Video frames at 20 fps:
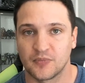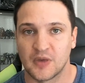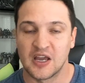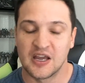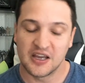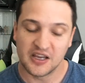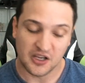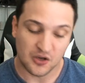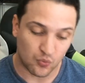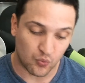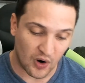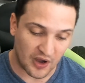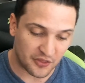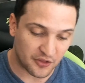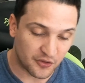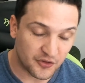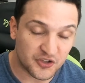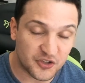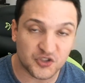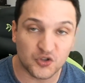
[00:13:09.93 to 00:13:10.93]
He
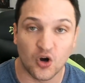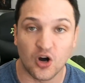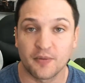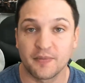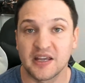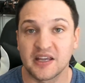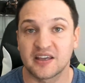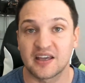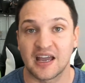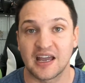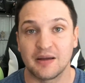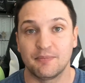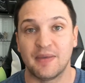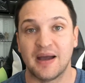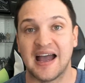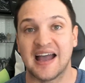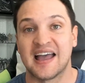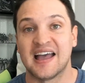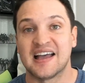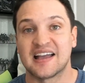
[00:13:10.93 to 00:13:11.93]
weathered the storm. He came
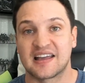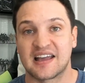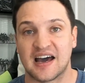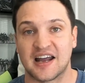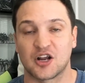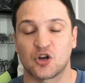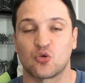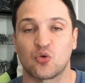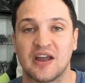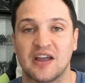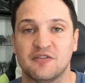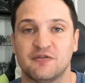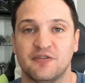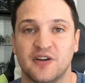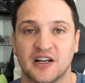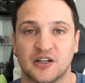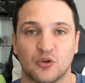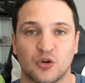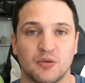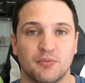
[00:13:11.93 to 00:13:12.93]
back, got a great
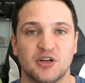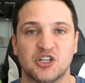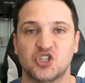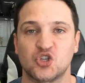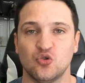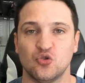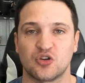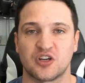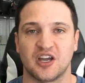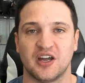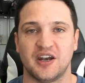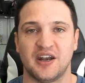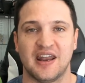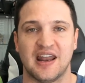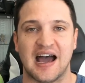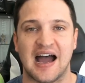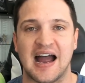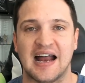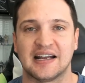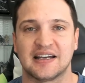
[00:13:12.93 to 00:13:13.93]
victory. But you
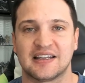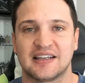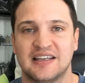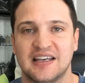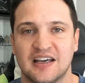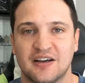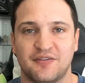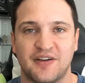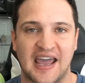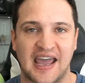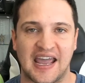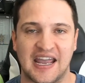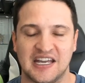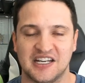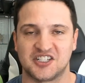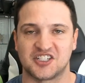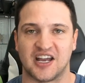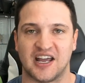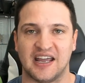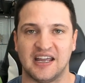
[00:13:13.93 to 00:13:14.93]
cannot give
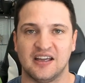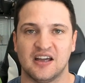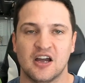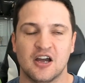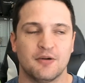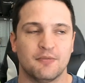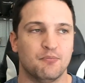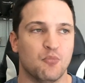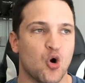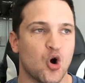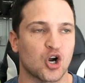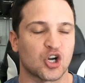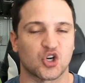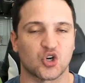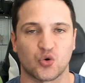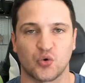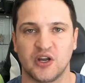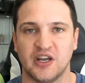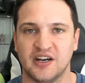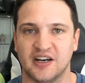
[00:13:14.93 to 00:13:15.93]
AJ more
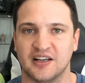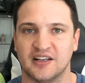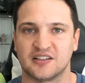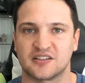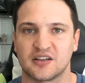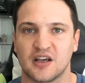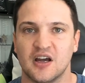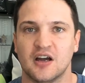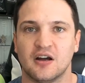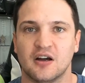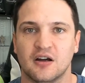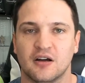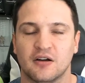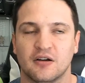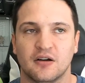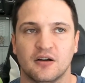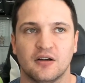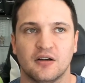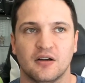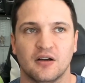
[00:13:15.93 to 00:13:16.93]
credence
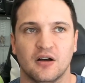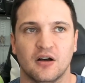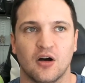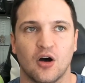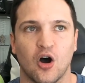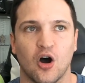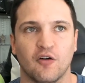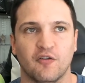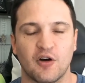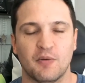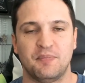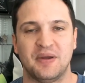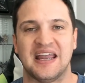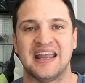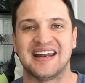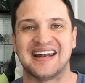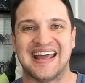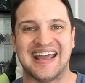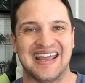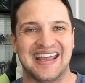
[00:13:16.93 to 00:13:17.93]
over
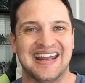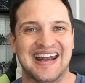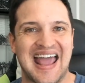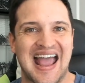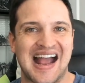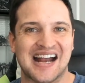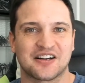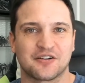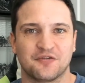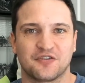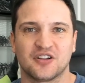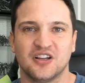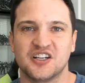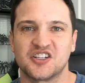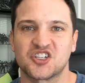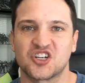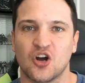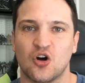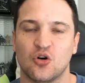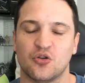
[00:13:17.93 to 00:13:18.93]
being the inactive
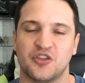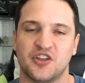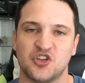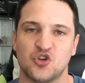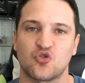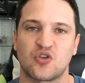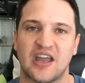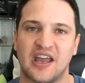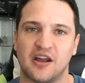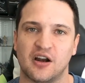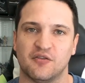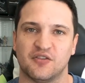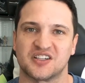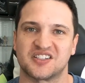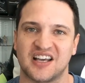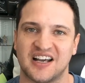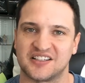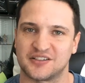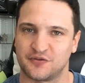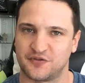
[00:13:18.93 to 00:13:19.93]
Klitschko than you can over
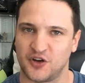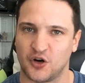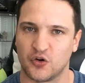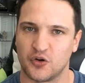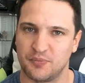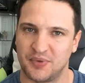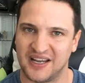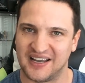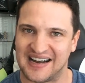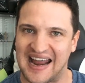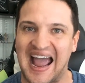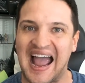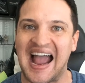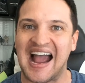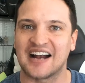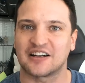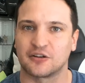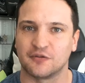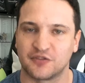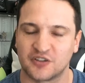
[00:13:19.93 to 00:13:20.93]
Tyson Fury being the
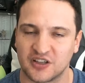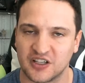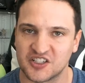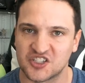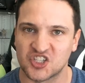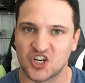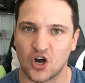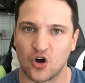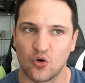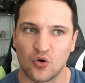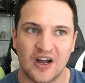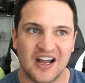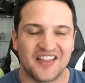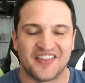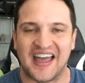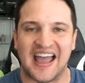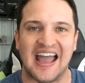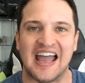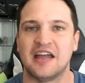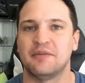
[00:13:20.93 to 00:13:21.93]
active Klitschko
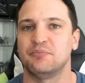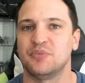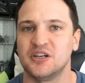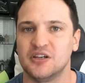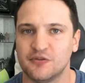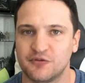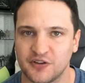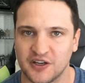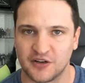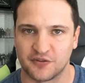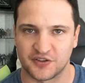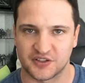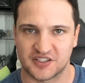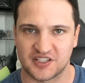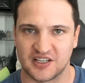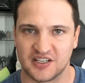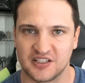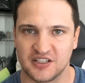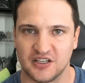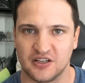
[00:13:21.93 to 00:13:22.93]
that hadn't been defeated for
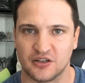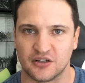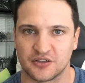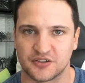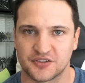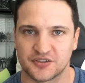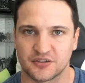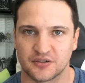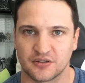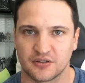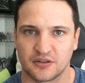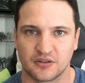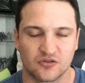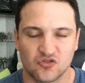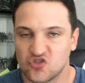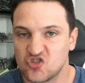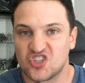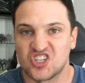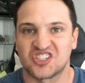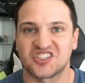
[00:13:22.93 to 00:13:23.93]
10 years.
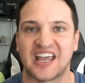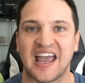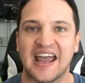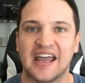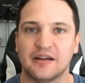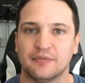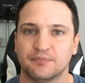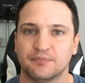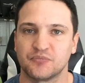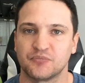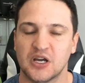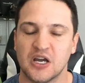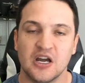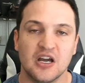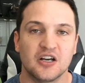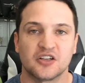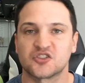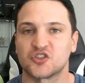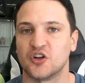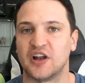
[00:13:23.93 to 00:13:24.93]
You just can't.
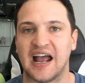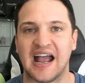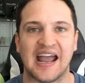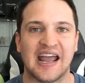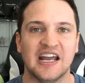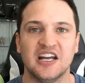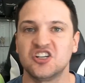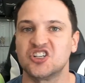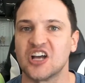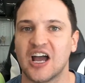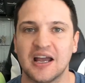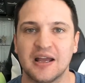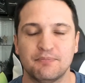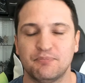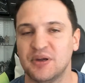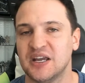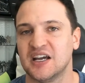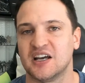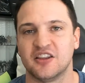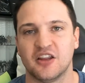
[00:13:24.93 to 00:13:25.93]
So the AJ
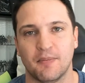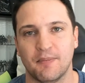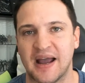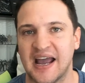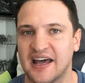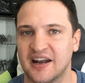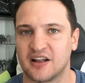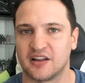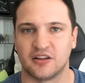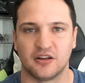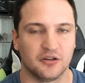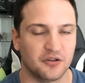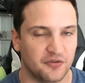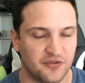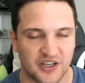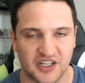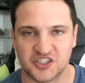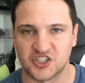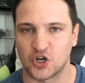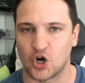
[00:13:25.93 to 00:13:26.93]
being the man of the
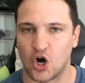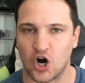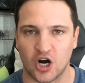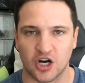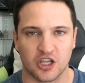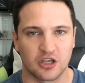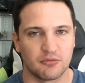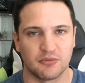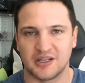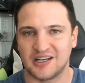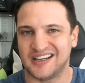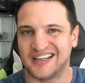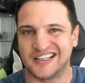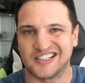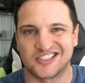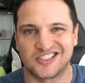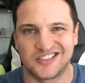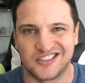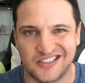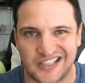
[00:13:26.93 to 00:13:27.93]
division argument
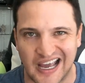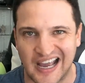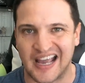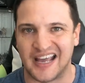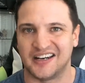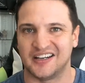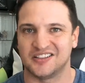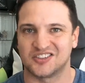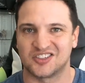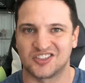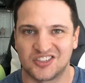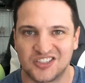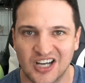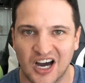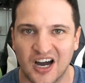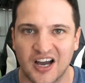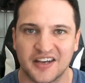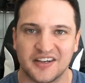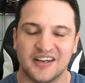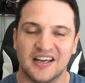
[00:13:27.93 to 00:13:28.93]
is dead. It's
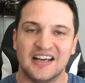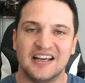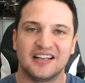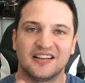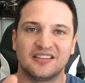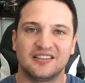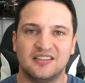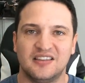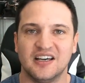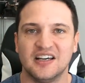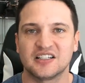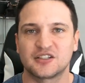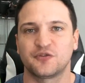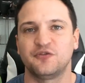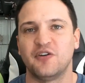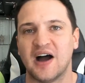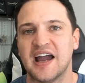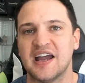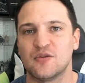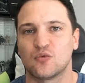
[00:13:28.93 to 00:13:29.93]
done. This
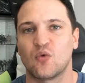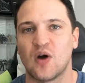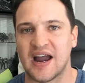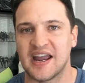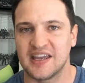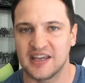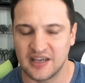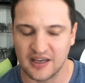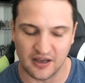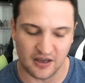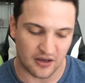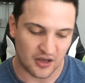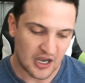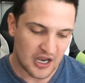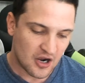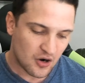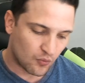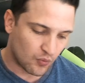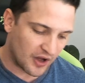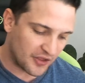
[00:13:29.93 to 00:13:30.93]
fight right here,
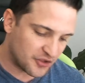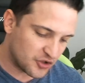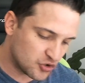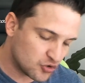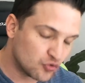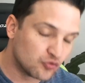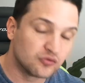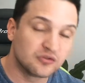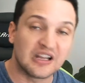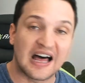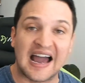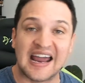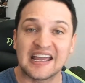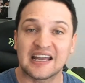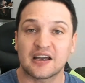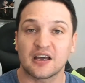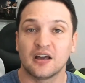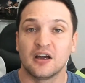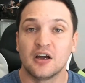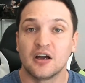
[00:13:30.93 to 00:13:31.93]
whether you
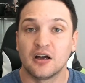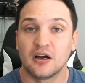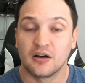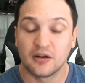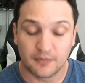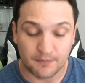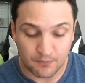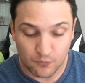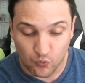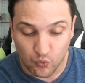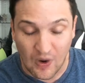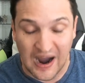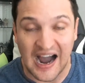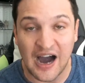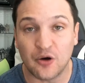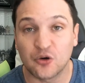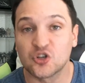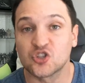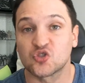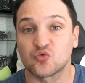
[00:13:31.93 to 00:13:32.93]
like
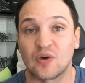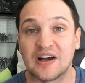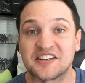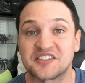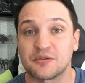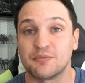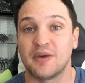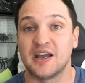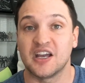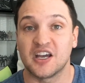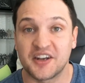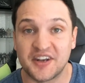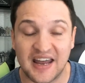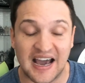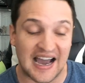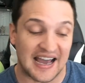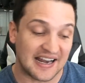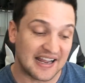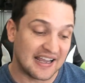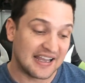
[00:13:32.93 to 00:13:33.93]
Wilder's resume or
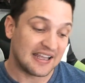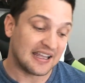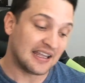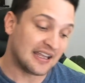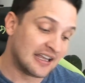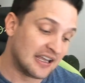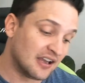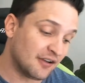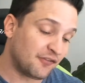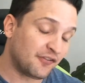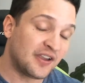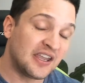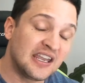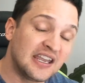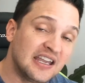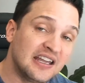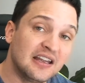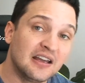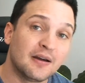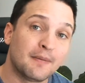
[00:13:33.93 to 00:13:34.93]
not, if
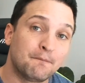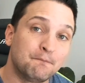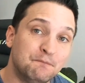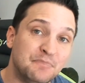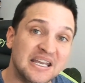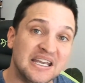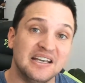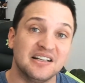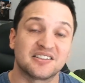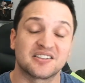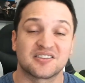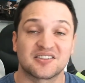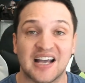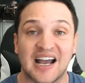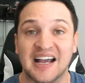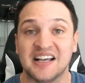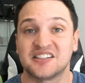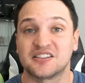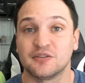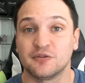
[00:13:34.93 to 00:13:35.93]
he beats
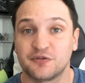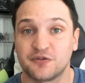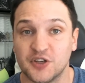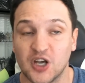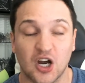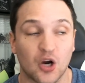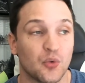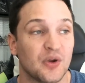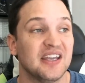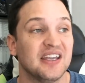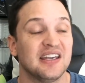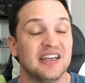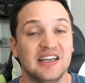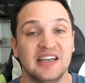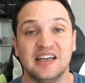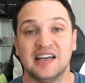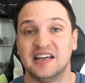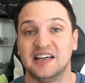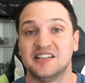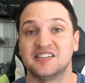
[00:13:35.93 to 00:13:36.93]
Tyson Fury, he
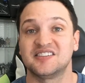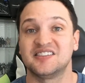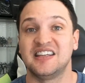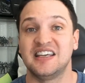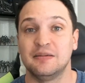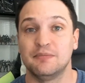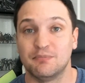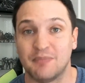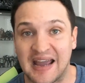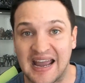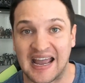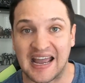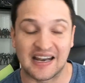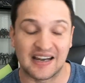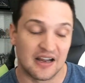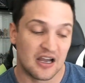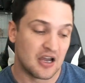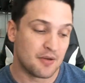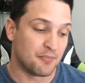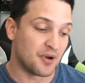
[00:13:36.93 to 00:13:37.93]
is the man,
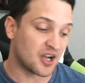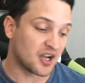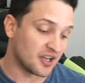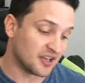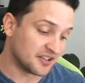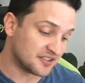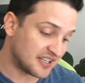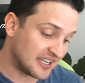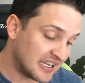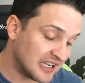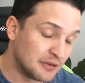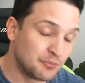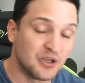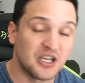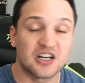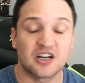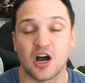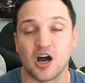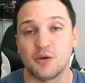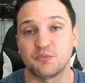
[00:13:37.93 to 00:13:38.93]
because he
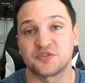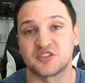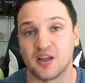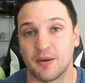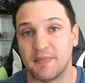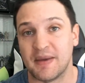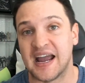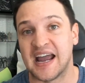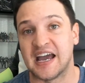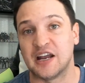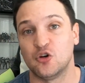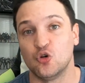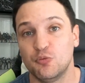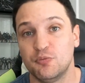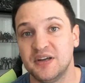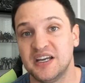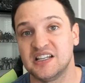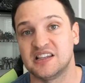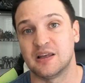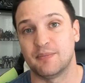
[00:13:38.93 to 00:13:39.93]
becomes the man who
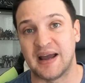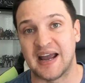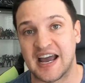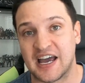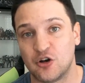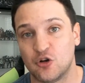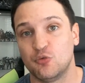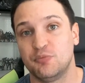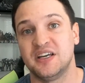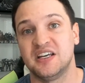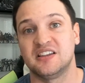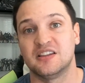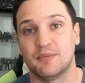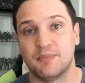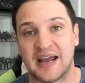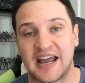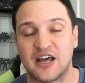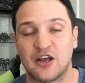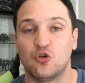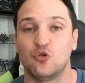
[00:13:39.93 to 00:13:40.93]
beat the man who beat the
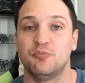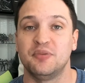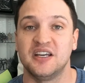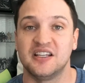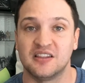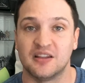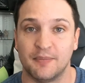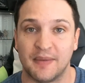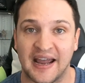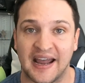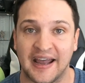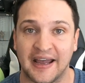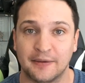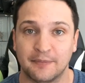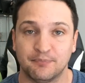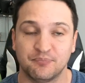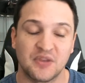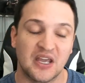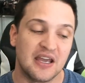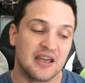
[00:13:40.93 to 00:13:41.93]
man who beat the man.
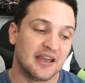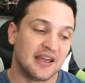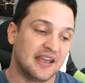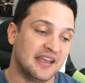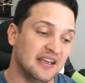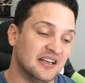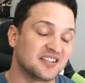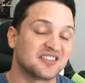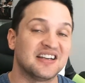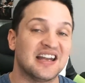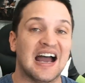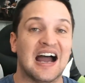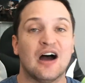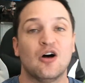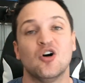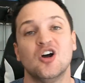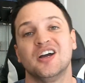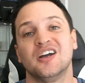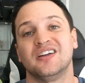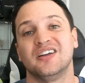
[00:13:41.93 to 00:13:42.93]
He is
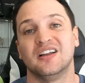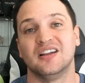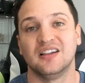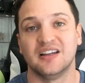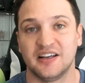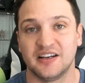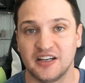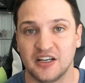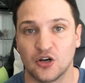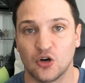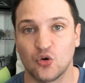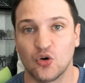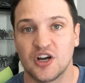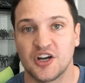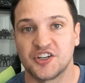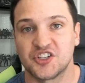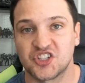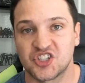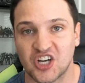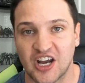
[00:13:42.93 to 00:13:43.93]
now your lineal
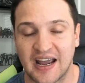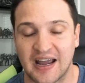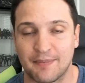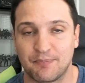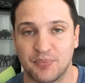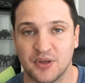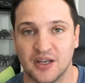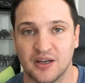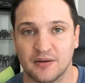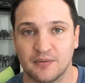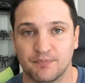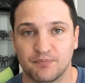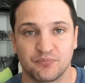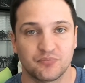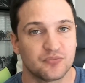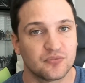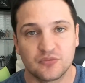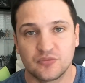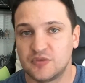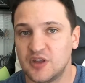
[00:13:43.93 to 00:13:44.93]
champion.
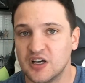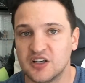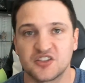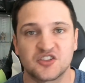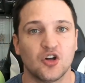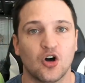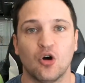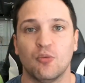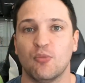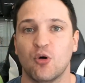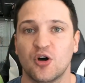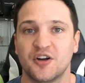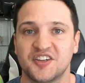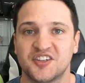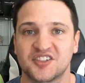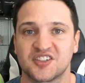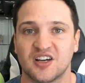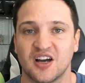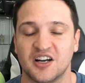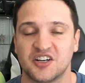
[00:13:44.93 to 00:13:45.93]
There's no more
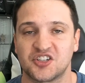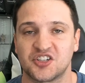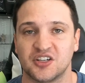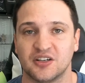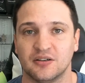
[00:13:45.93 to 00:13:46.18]
discussion.